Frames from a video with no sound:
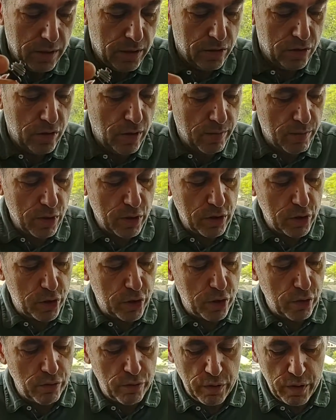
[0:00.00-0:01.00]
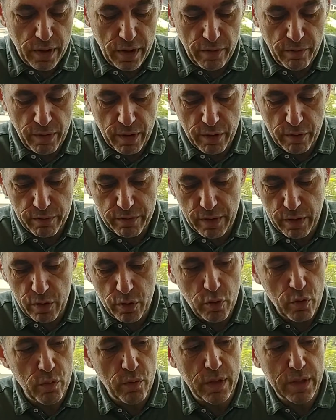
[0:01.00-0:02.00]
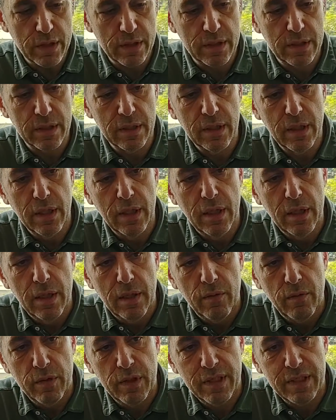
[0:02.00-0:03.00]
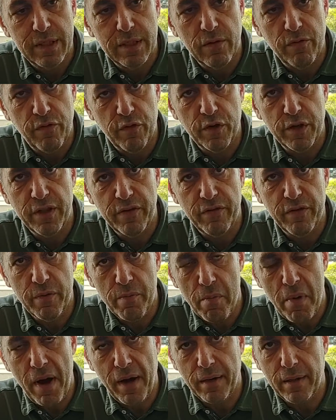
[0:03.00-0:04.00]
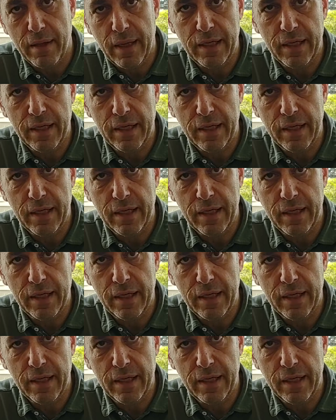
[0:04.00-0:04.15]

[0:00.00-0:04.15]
So I'm gonna show you the one of the new ones. This is a for different model.